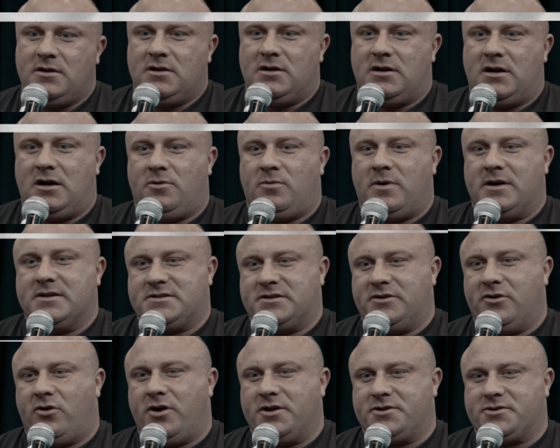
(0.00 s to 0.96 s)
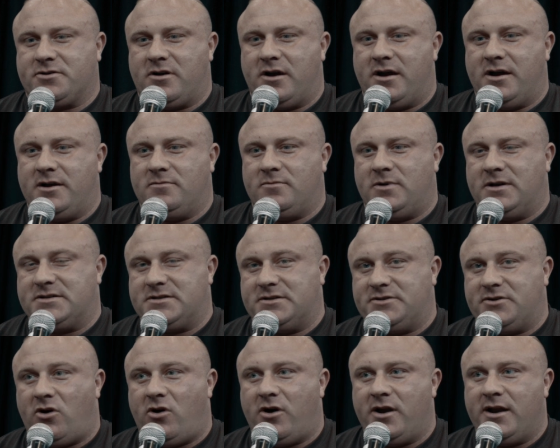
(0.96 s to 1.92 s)
One's a night train, one's a
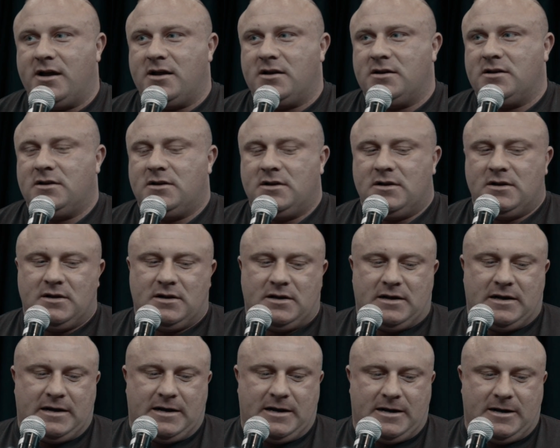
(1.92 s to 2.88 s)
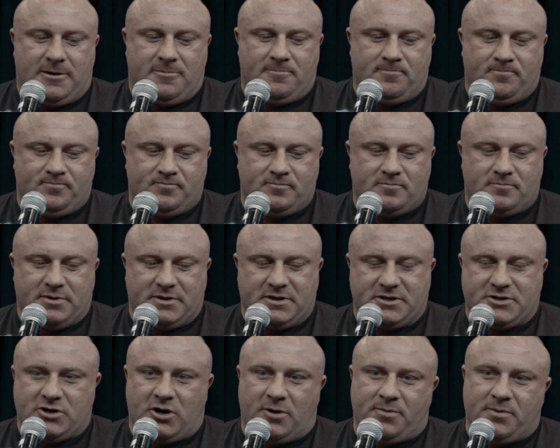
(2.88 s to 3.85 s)
dyno. But the
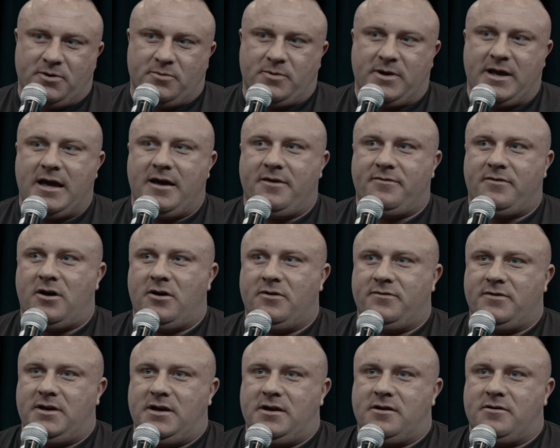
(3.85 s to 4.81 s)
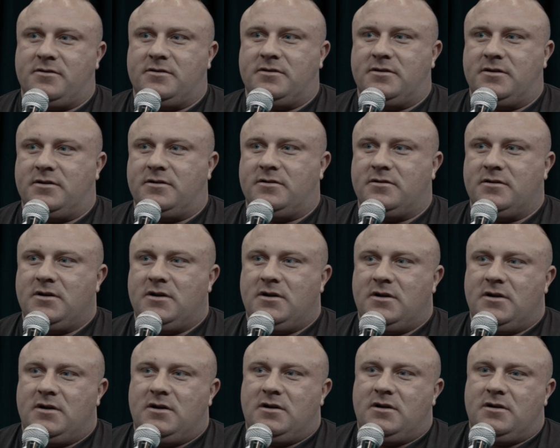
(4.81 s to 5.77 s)
chopper that we have over here in the
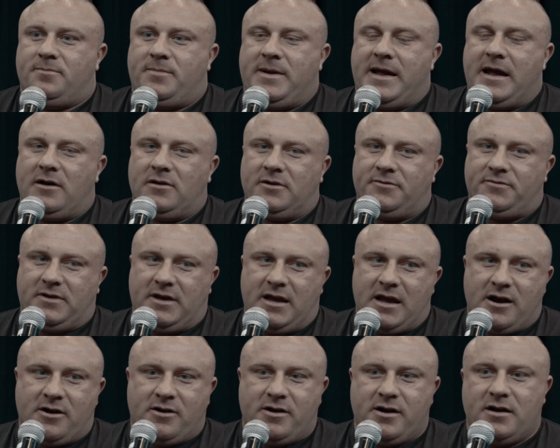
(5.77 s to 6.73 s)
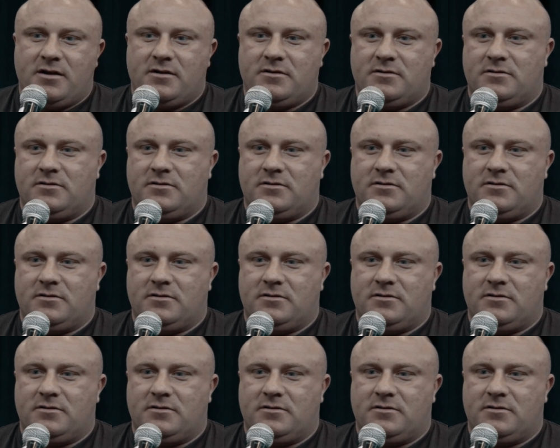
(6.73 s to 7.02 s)
powerlifting area,